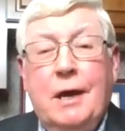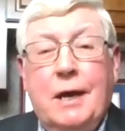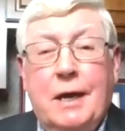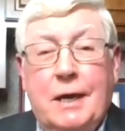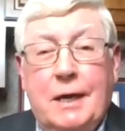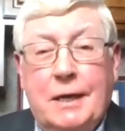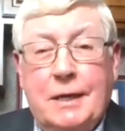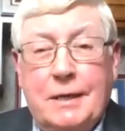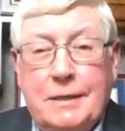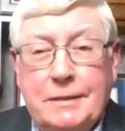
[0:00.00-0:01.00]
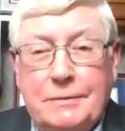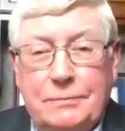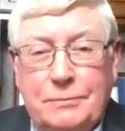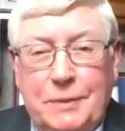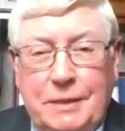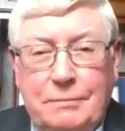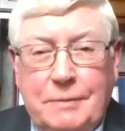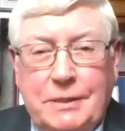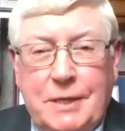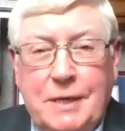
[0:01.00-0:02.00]

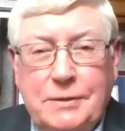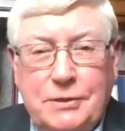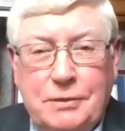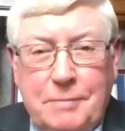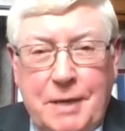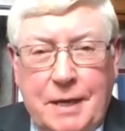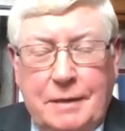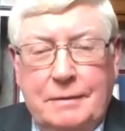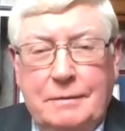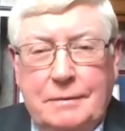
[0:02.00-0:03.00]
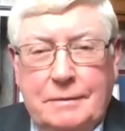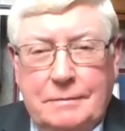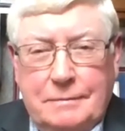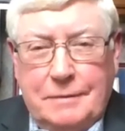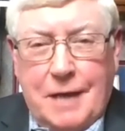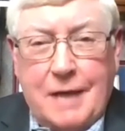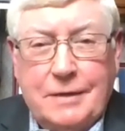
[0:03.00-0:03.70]
We tend to make not